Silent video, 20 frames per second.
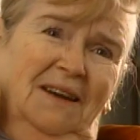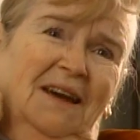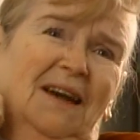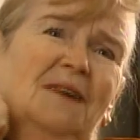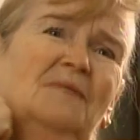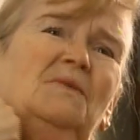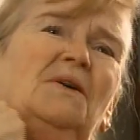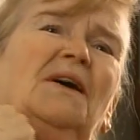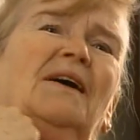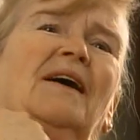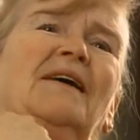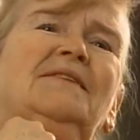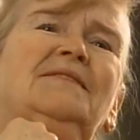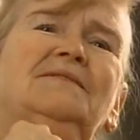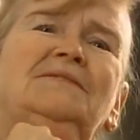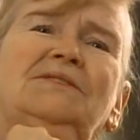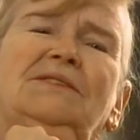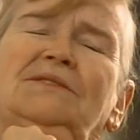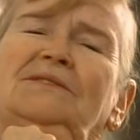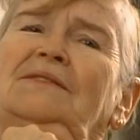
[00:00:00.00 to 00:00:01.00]
It would cut
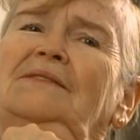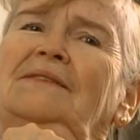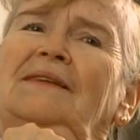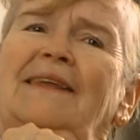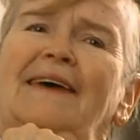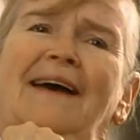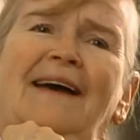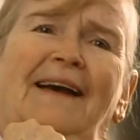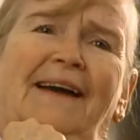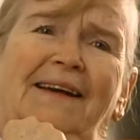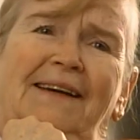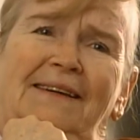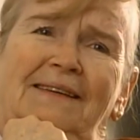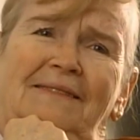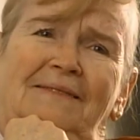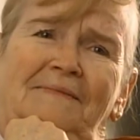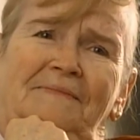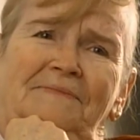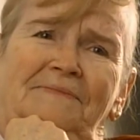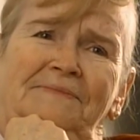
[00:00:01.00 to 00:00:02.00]
into their neck.
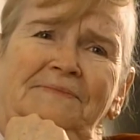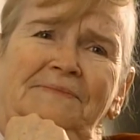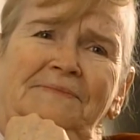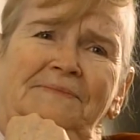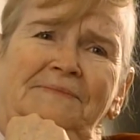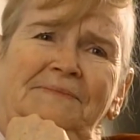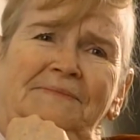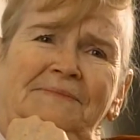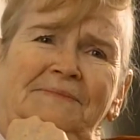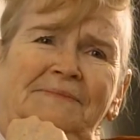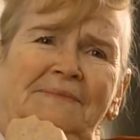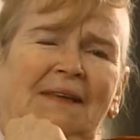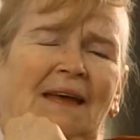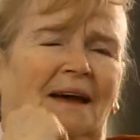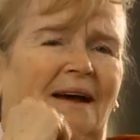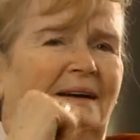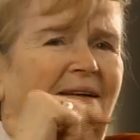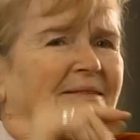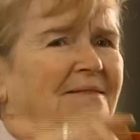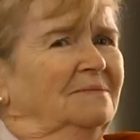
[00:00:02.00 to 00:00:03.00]

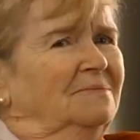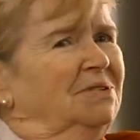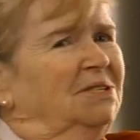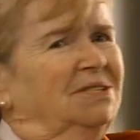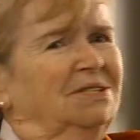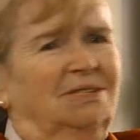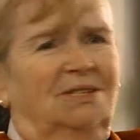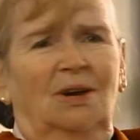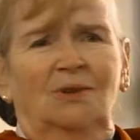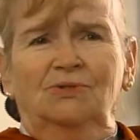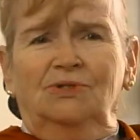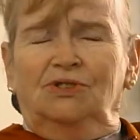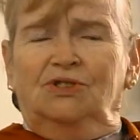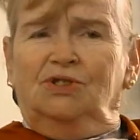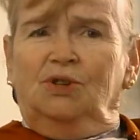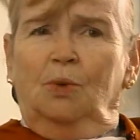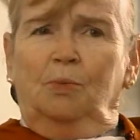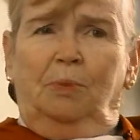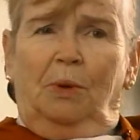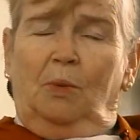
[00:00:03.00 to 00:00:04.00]
And it was so
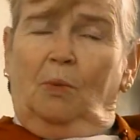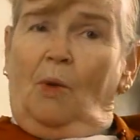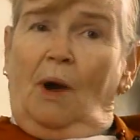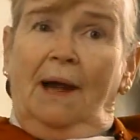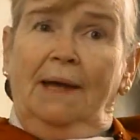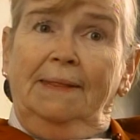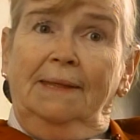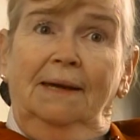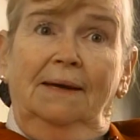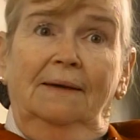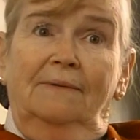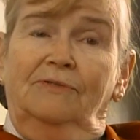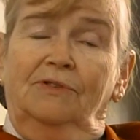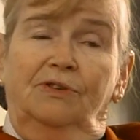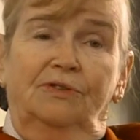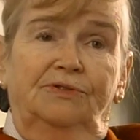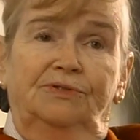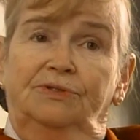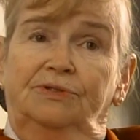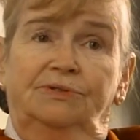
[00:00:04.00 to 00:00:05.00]
stupid. Why they have
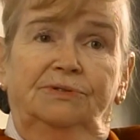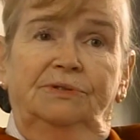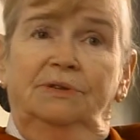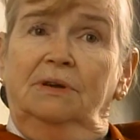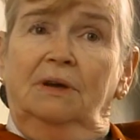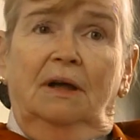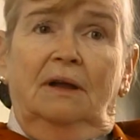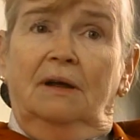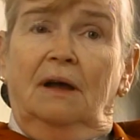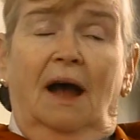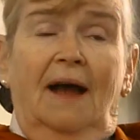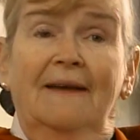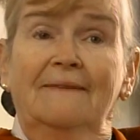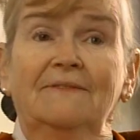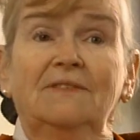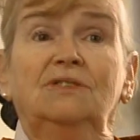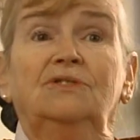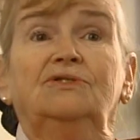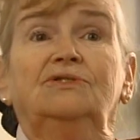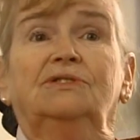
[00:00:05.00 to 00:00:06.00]
to, I
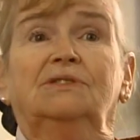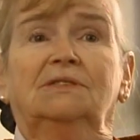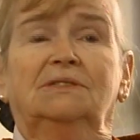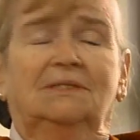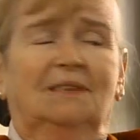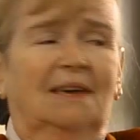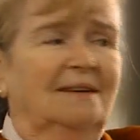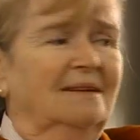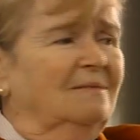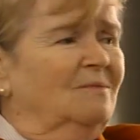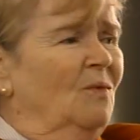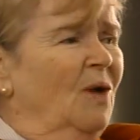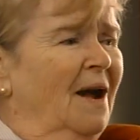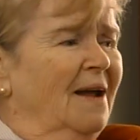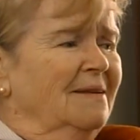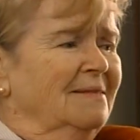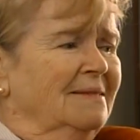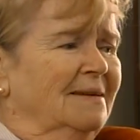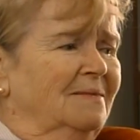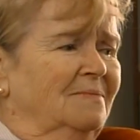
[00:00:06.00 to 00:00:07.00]
even used to say, why
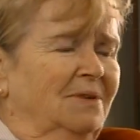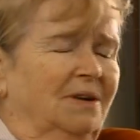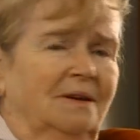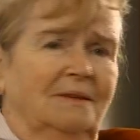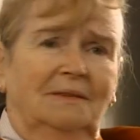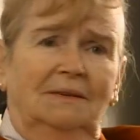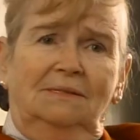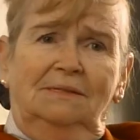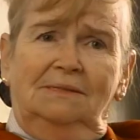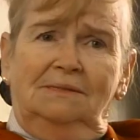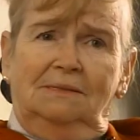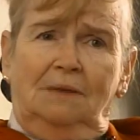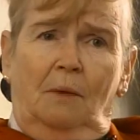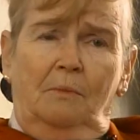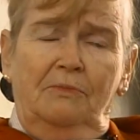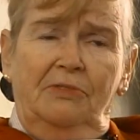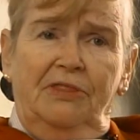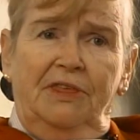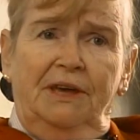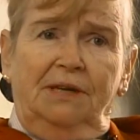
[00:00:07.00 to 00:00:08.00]
do they wear these
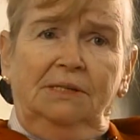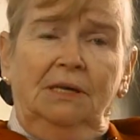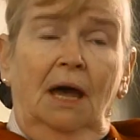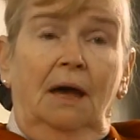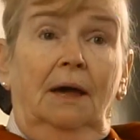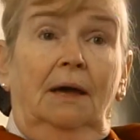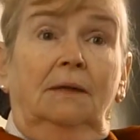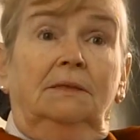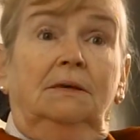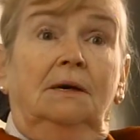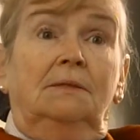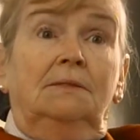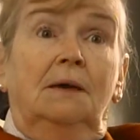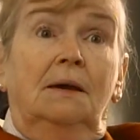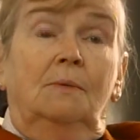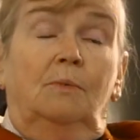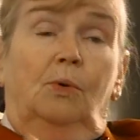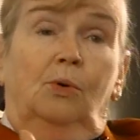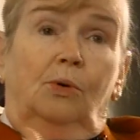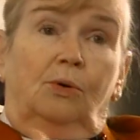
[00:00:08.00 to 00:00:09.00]
dumb things? Then
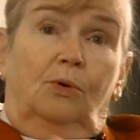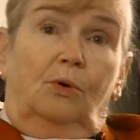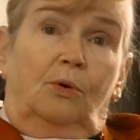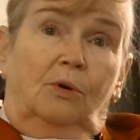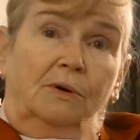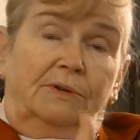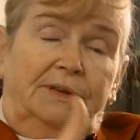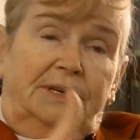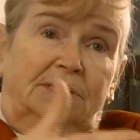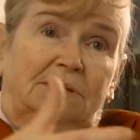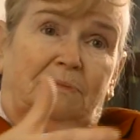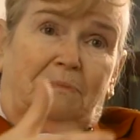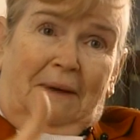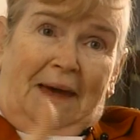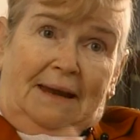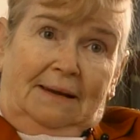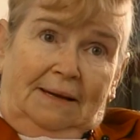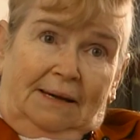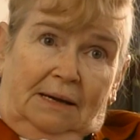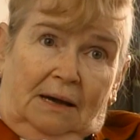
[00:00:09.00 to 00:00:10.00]
they wore all these
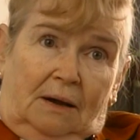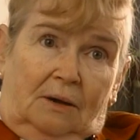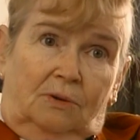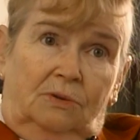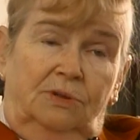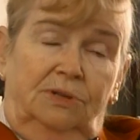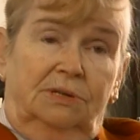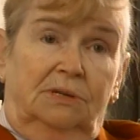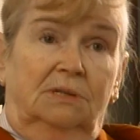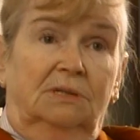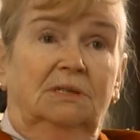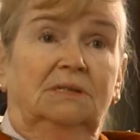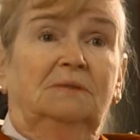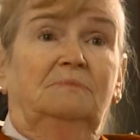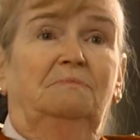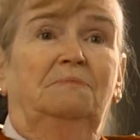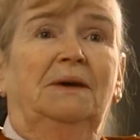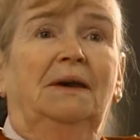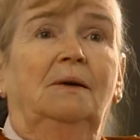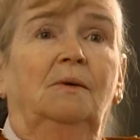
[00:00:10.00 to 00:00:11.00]
petticoats and these
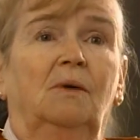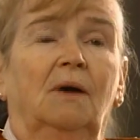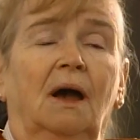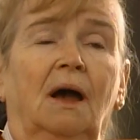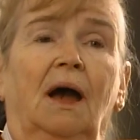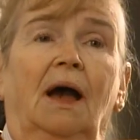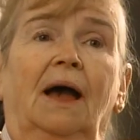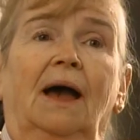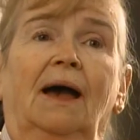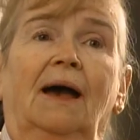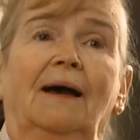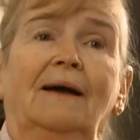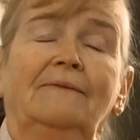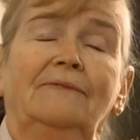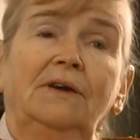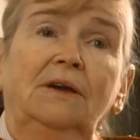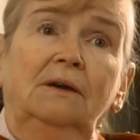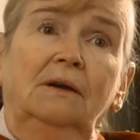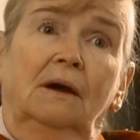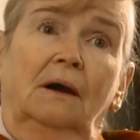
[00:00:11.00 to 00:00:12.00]
big,
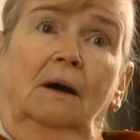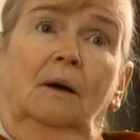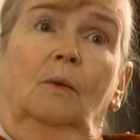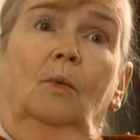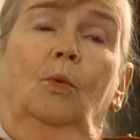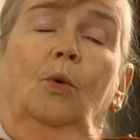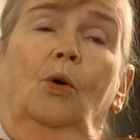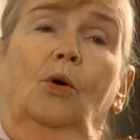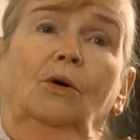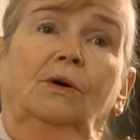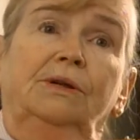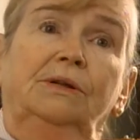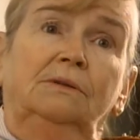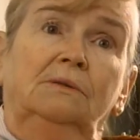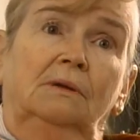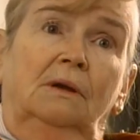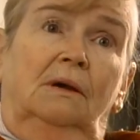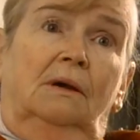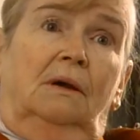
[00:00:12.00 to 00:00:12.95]
heavy woolen